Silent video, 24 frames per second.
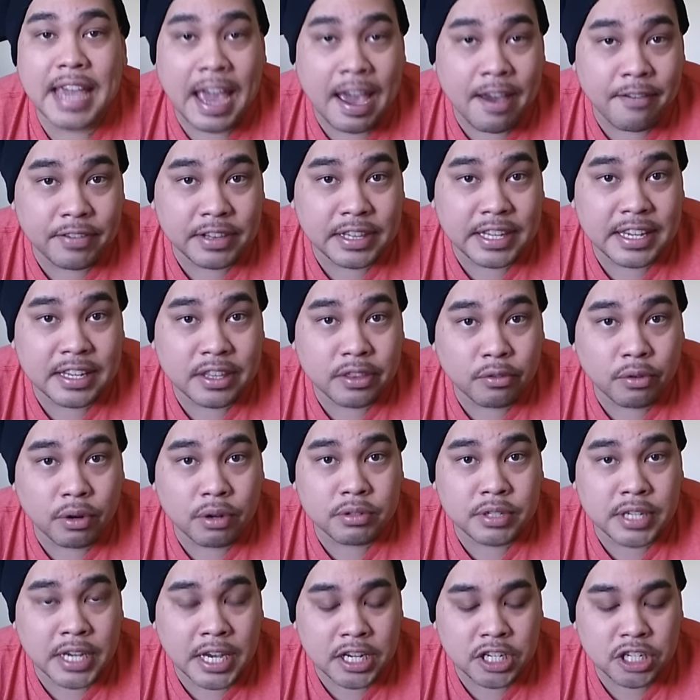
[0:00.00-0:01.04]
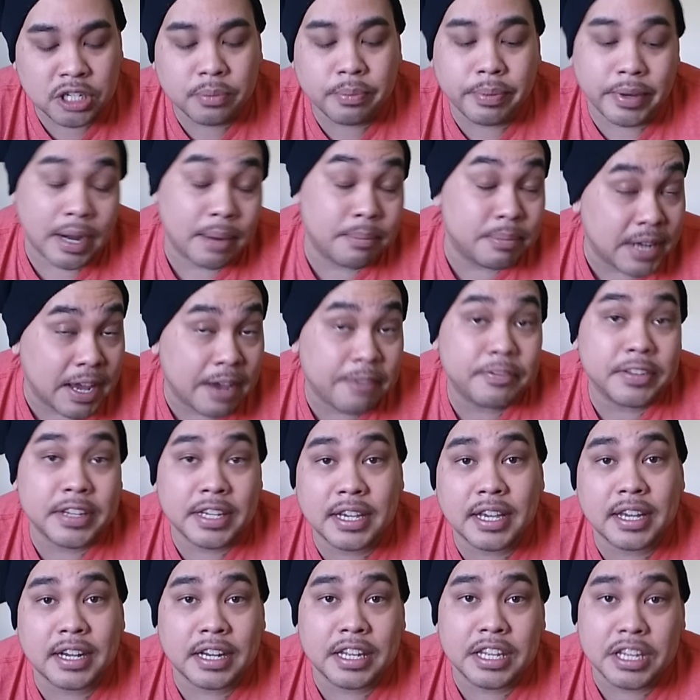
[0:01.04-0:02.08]
heavily in the rotation, but I'm
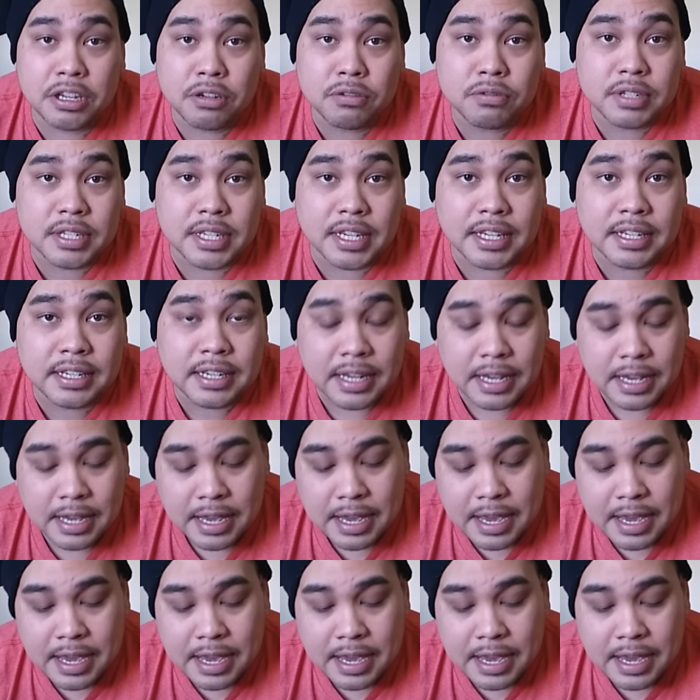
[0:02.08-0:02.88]
definitely going to use it.